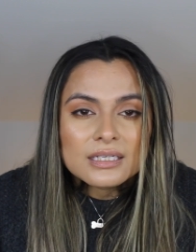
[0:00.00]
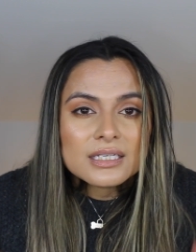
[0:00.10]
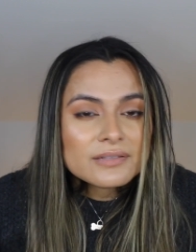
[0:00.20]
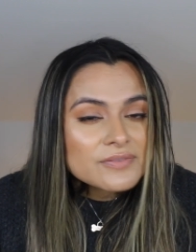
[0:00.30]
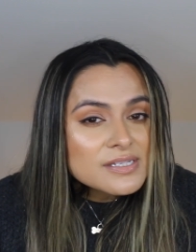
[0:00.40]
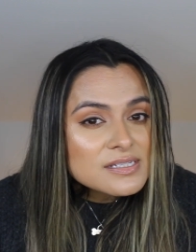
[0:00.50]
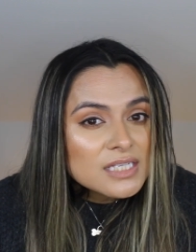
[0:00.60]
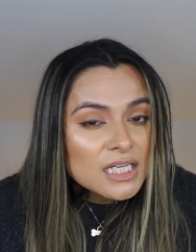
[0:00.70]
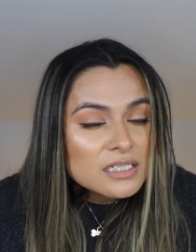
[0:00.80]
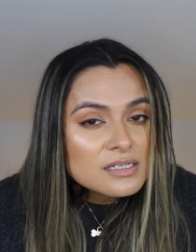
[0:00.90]
Give the
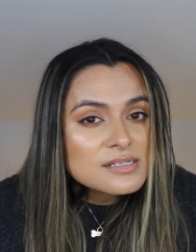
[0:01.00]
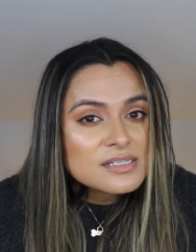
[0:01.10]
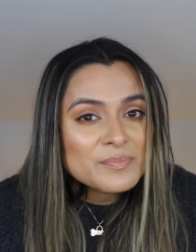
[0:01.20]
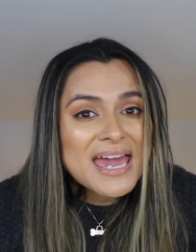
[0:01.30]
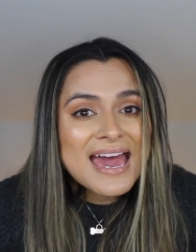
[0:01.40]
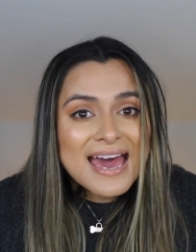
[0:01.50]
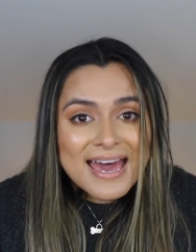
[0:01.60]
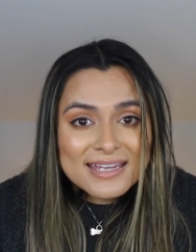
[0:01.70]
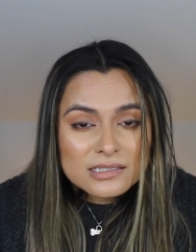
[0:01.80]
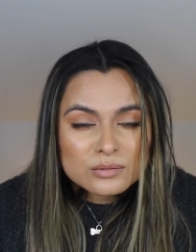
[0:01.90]
skin some
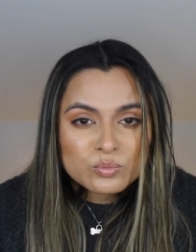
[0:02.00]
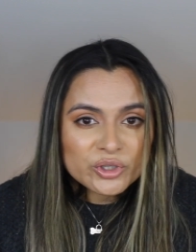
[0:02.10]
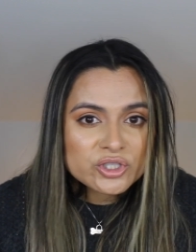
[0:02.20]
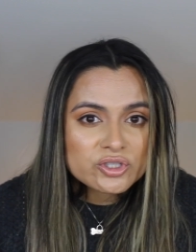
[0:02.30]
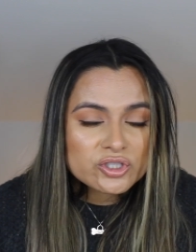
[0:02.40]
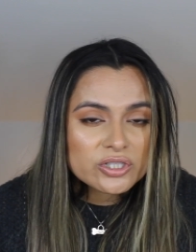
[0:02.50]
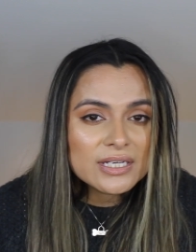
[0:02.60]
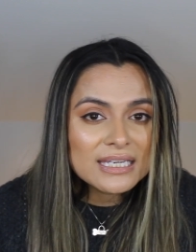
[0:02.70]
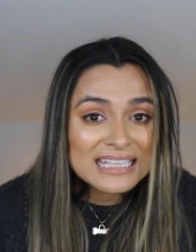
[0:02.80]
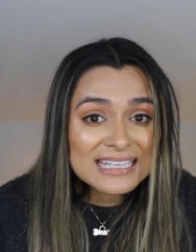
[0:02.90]
added moisture
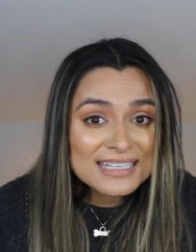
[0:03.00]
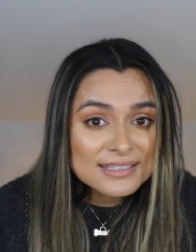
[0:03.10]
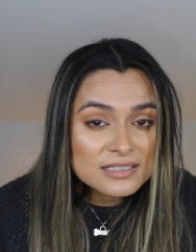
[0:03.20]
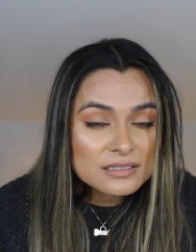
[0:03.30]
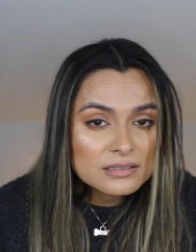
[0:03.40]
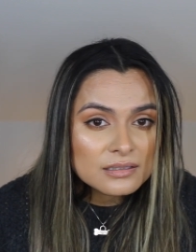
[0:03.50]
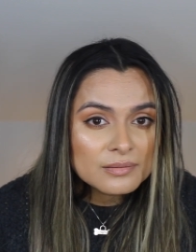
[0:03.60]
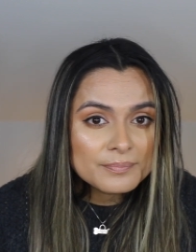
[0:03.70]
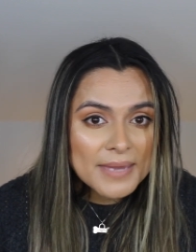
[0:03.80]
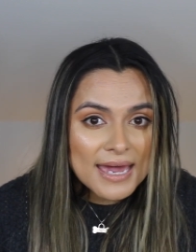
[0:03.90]
and
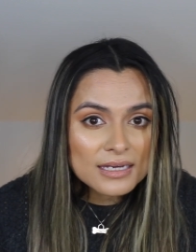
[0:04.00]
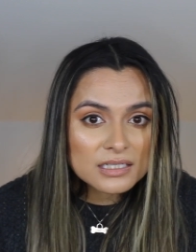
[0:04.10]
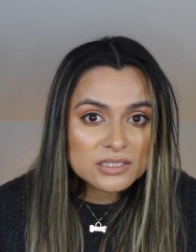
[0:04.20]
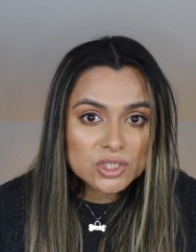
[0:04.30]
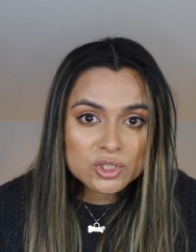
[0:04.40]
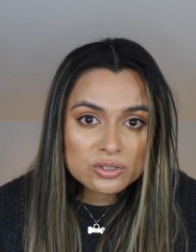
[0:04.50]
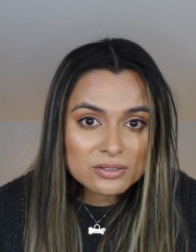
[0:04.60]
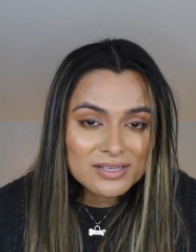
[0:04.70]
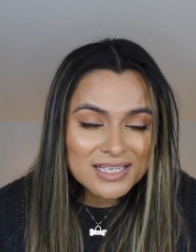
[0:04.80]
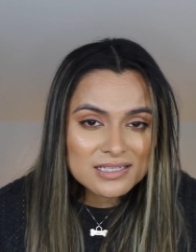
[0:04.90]
pack
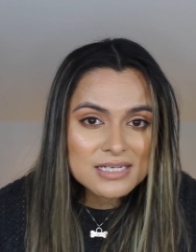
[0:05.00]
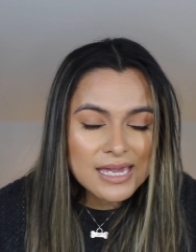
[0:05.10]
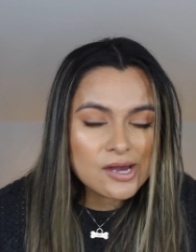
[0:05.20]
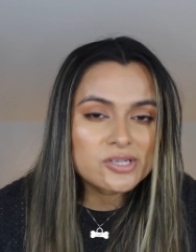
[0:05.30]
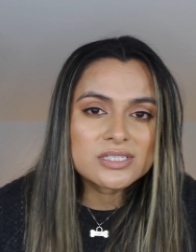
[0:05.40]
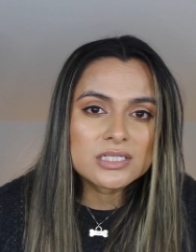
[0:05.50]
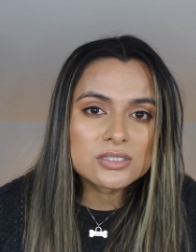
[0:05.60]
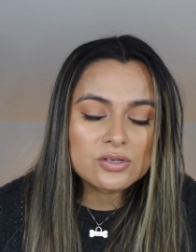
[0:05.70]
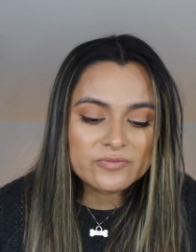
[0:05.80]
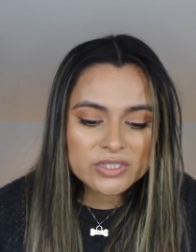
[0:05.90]
additional
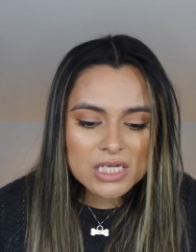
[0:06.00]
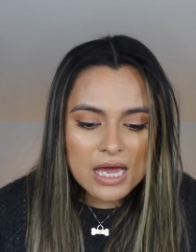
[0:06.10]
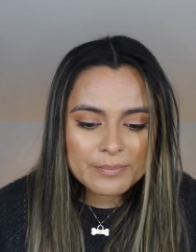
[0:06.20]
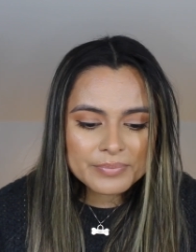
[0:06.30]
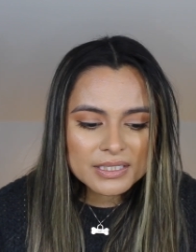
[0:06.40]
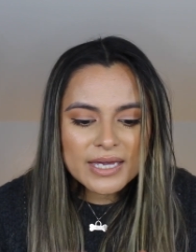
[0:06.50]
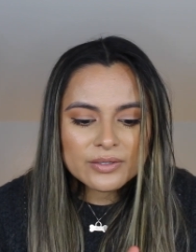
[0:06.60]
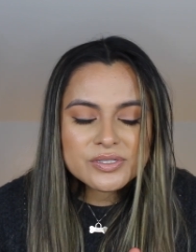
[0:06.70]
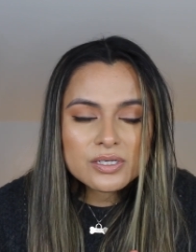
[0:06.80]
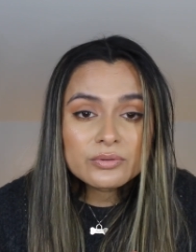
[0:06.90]
antioxidants over top. I
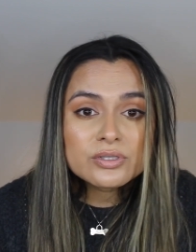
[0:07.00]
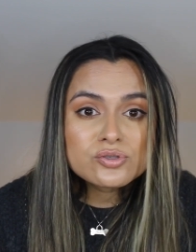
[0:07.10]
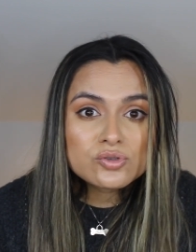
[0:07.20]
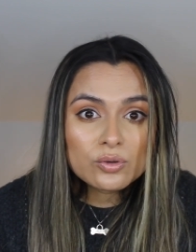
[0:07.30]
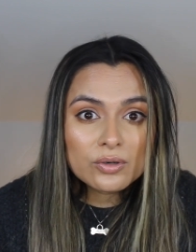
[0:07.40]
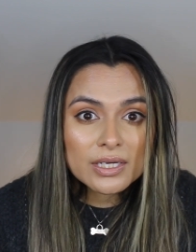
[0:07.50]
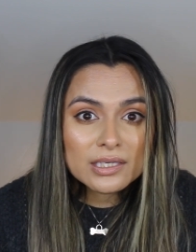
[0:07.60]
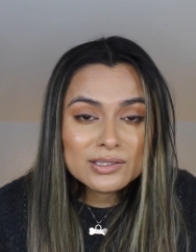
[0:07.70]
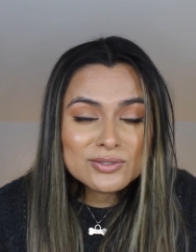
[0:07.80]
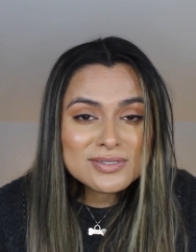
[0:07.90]
also enjoy
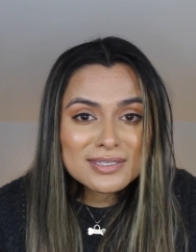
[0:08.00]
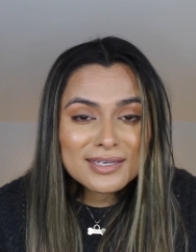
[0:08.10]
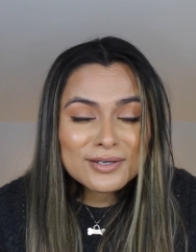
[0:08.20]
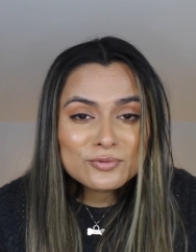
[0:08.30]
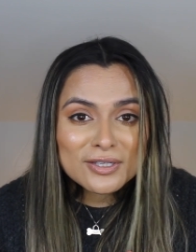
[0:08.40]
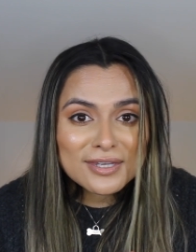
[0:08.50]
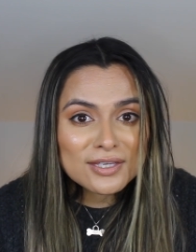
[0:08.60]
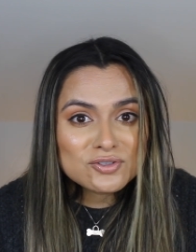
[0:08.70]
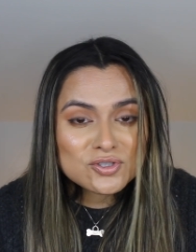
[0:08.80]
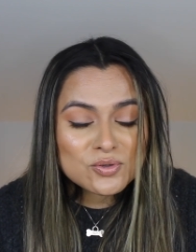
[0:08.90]
using it with
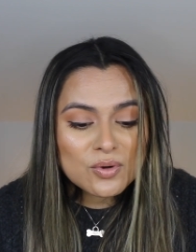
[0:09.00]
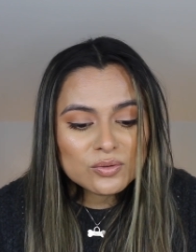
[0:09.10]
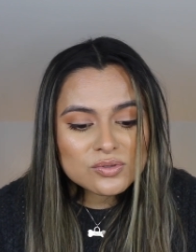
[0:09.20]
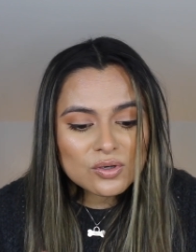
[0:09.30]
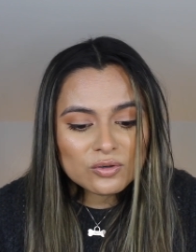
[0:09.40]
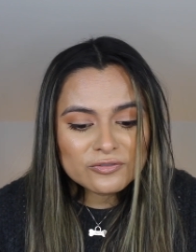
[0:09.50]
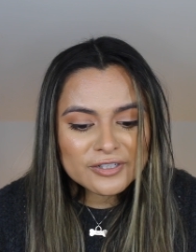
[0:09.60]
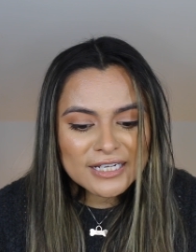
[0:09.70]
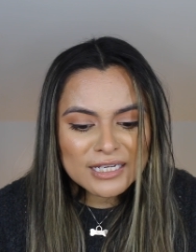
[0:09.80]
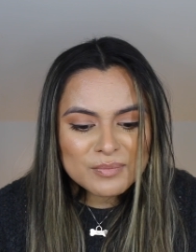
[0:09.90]
H2O's
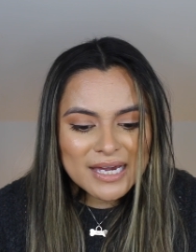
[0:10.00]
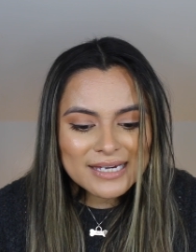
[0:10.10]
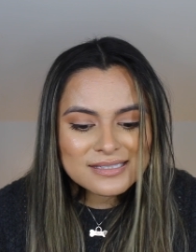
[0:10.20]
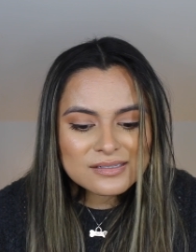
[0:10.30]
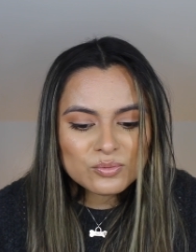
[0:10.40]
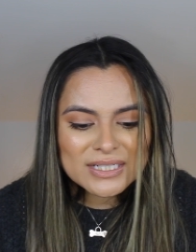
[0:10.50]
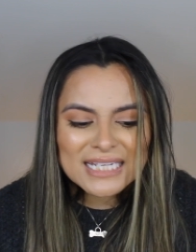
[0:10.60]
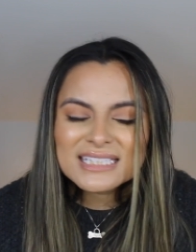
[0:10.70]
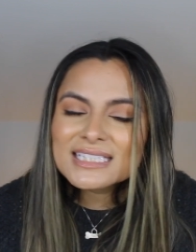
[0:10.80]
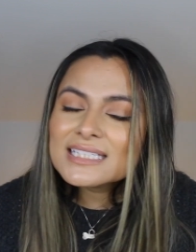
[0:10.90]
overnight mask when
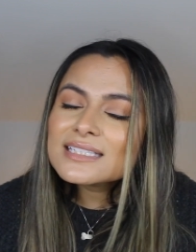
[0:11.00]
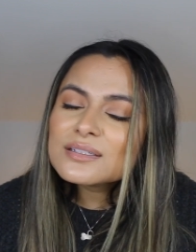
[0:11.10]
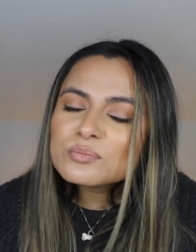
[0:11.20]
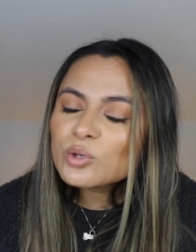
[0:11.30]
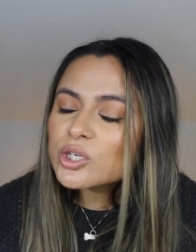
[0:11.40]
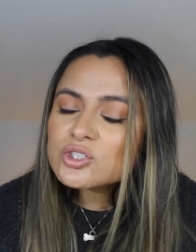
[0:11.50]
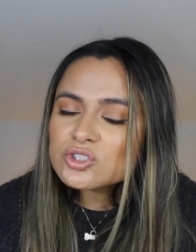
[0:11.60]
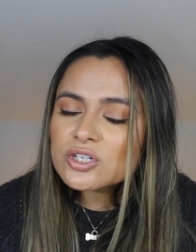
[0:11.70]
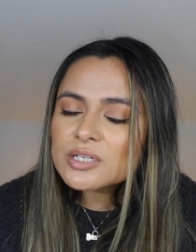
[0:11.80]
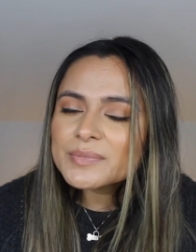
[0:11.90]
I need
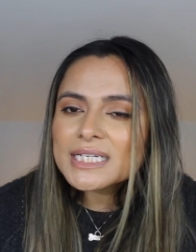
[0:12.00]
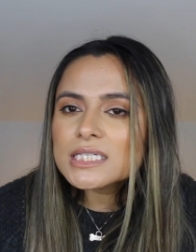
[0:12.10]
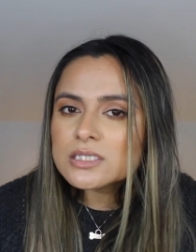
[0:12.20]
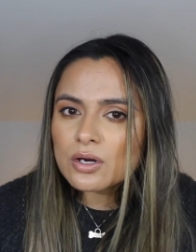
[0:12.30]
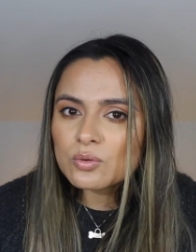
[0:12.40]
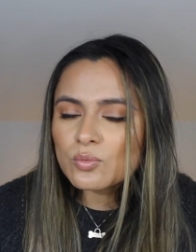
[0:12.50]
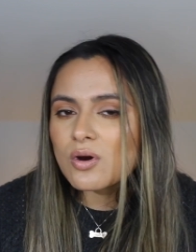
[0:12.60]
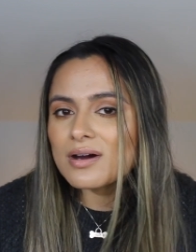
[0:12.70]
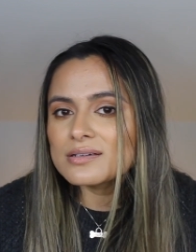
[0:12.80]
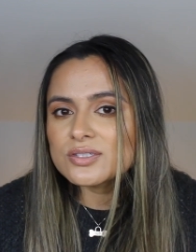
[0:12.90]
moisture but I don't
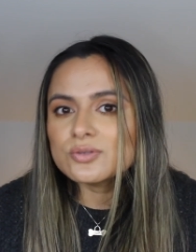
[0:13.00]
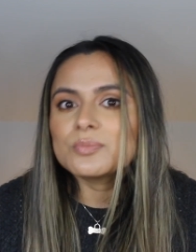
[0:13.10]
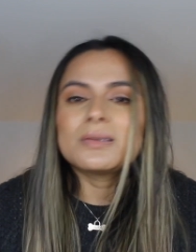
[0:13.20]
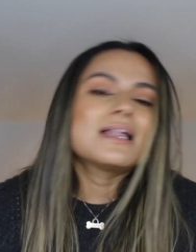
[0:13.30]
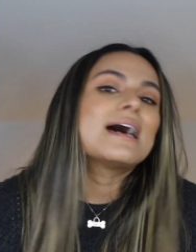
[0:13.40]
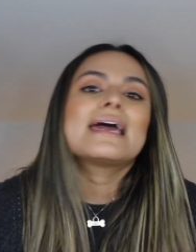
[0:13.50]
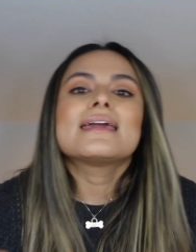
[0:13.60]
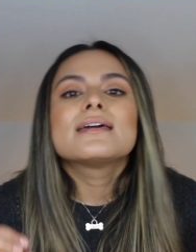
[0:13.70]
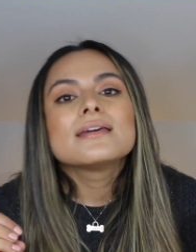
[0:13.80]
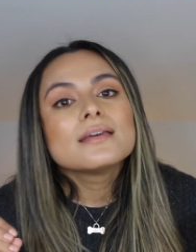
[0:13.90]
want to
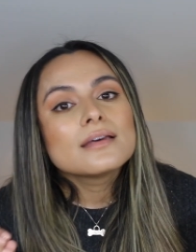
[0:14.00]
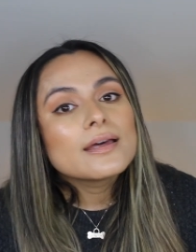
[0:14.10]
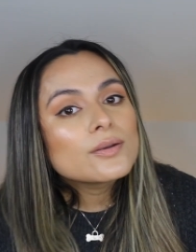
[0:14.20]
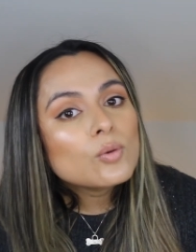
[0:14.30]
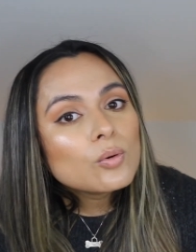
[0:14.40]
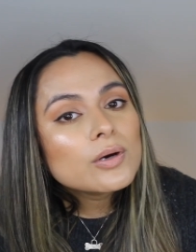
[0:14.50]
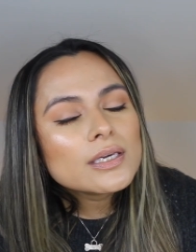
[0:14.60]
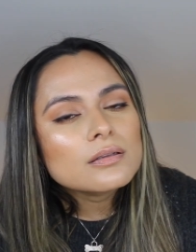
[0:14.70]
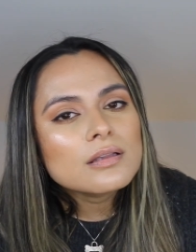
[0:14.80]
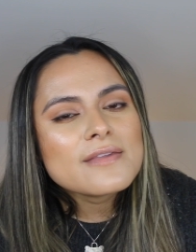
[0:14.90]
apply an
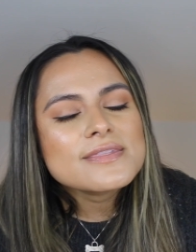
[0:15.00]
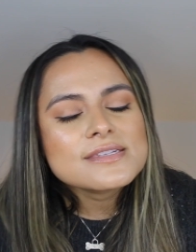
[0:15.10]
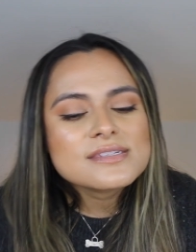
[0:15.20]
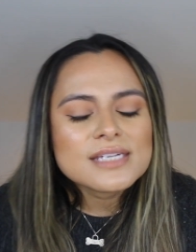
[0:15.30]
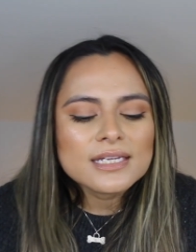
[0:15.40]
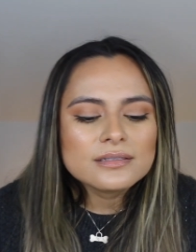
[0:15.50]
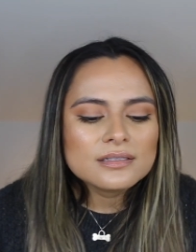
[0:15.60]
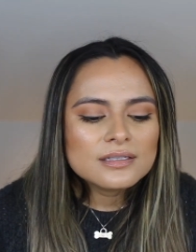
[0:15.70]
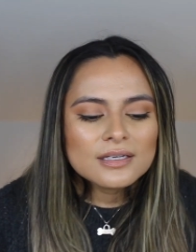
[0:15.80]
oil on the skin.